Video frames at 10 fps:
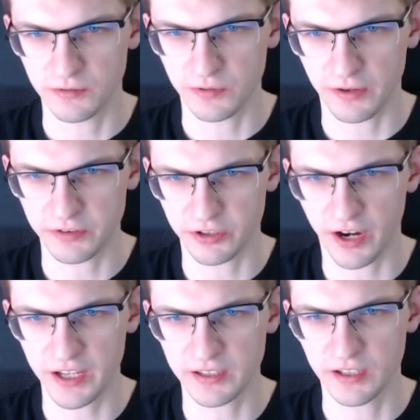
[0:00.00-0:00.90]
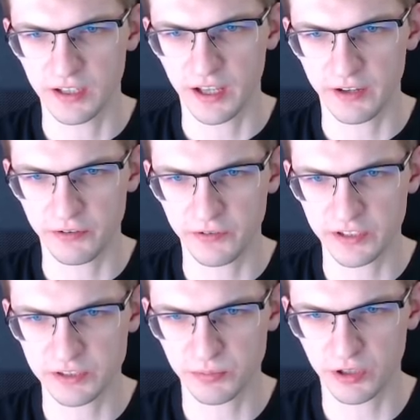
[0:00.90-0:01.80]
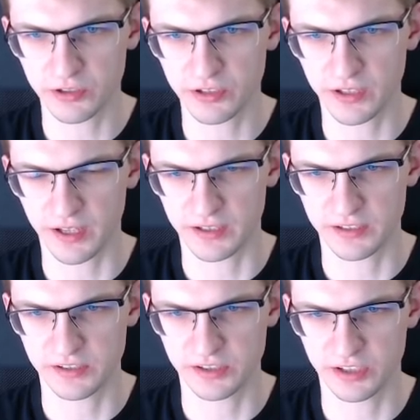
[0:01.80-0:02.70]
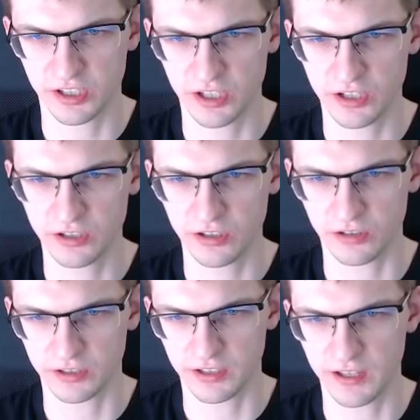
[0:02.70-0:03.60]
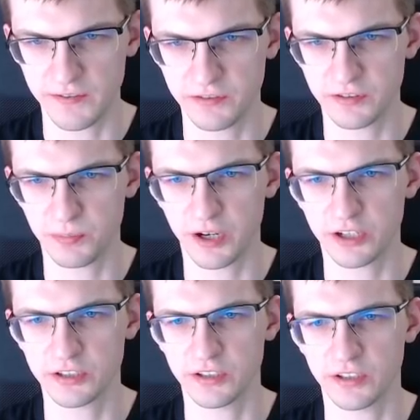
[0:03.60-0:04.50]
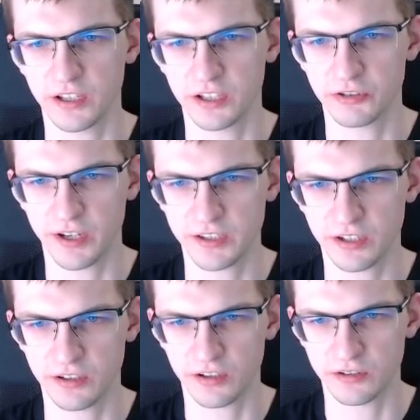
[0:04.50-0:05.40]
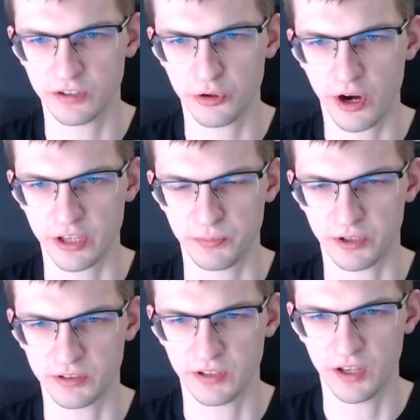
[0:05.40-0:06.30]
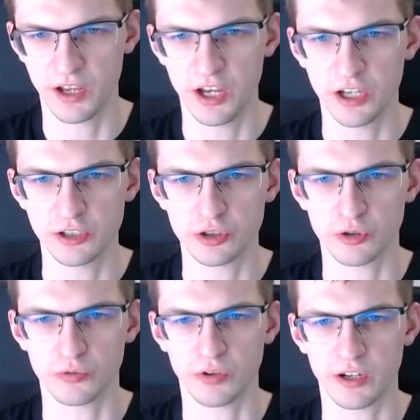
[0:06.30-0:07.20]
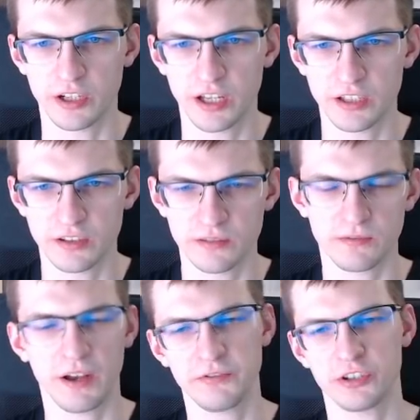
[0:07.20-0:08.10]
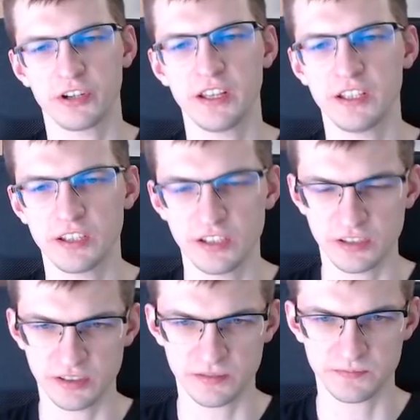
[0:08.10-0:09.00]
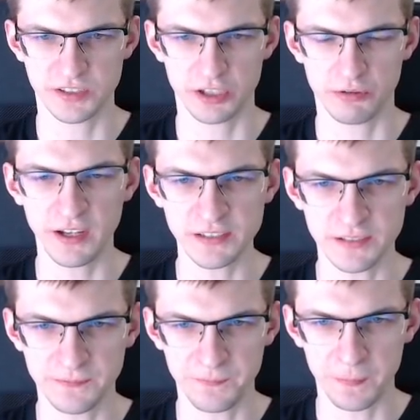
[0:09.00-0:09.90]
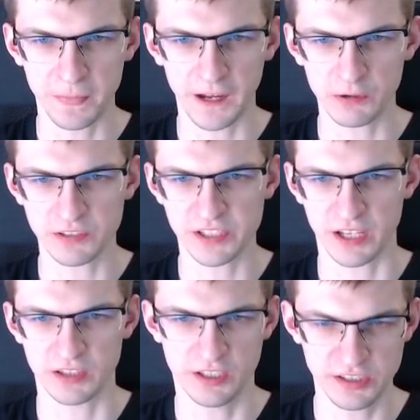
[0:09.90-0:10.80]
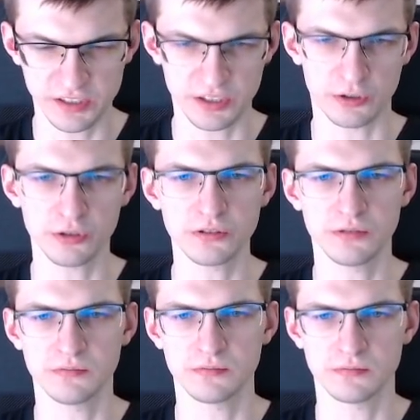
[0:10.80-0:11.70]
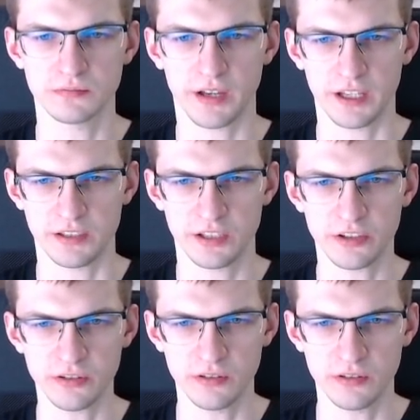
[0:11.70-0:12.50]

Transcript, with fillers: after eight, everything smaller than eight is here on the left part, greater on the right part. So get, after getting this sequence, I will say this is the root, eight here.